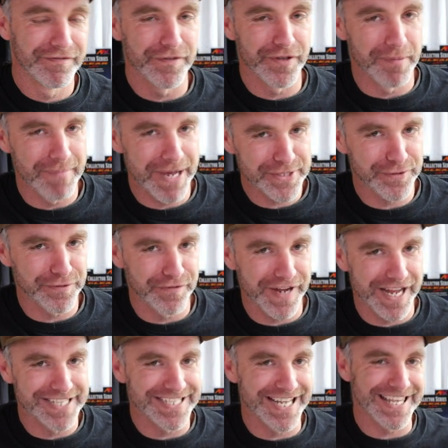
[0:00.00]
For the muscle
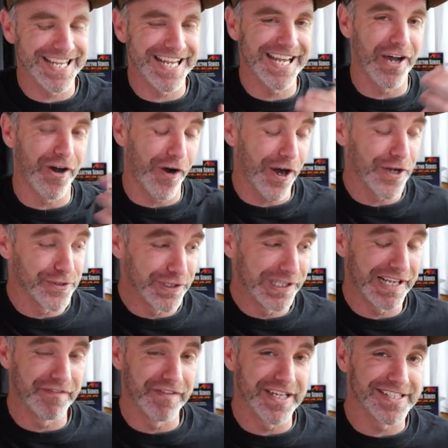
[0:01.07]
fans out there, I do
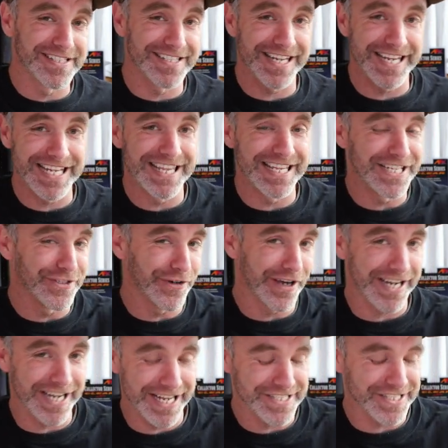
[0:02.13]
love this in the
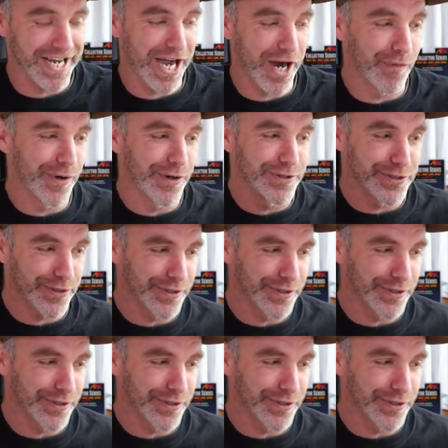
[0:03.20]
die-cast car world.